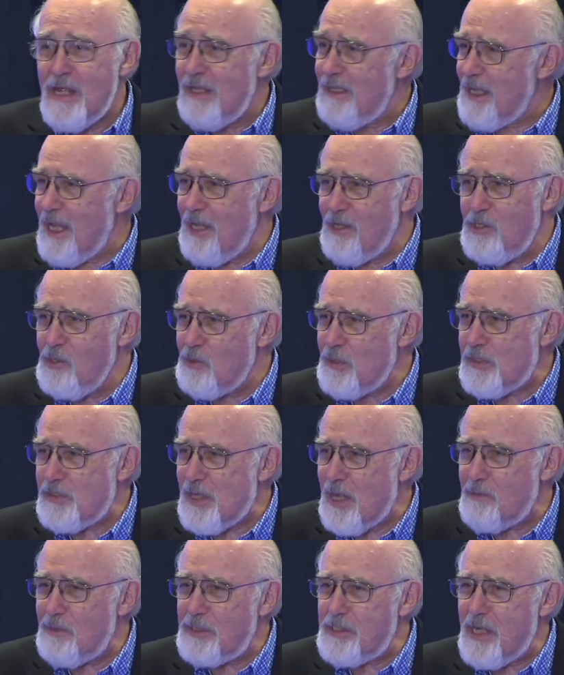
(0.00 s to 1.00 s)
Can't do it
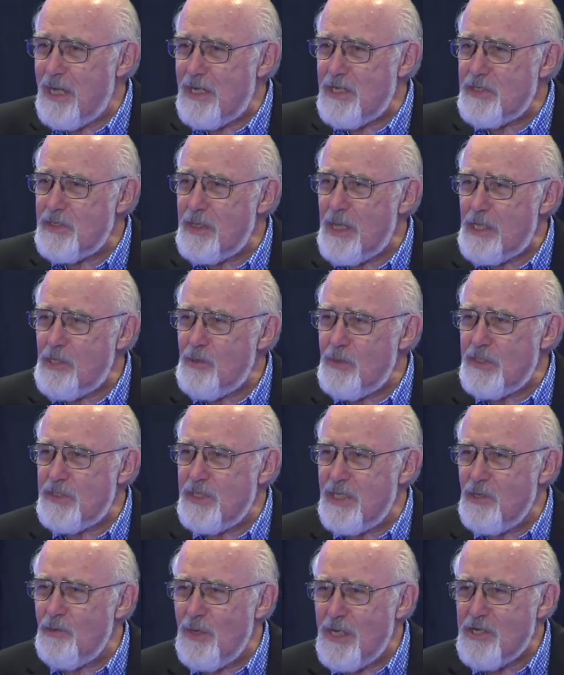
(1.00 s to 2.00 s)
simultaneously, they do it
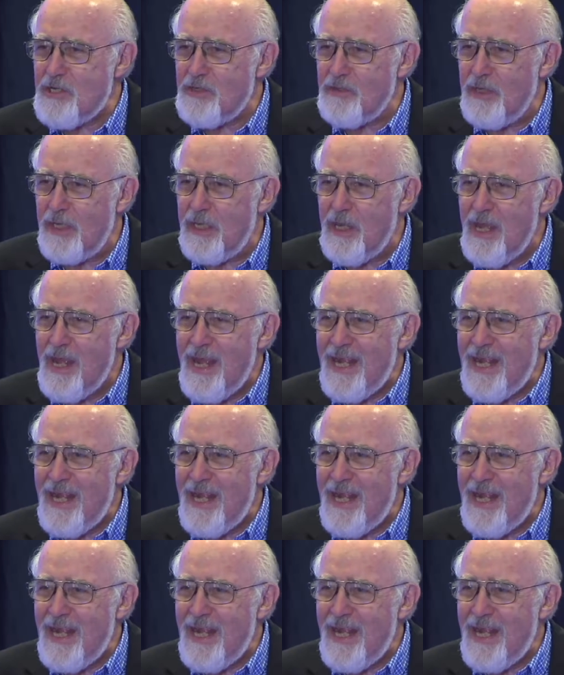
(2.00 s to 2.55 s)
sequentially.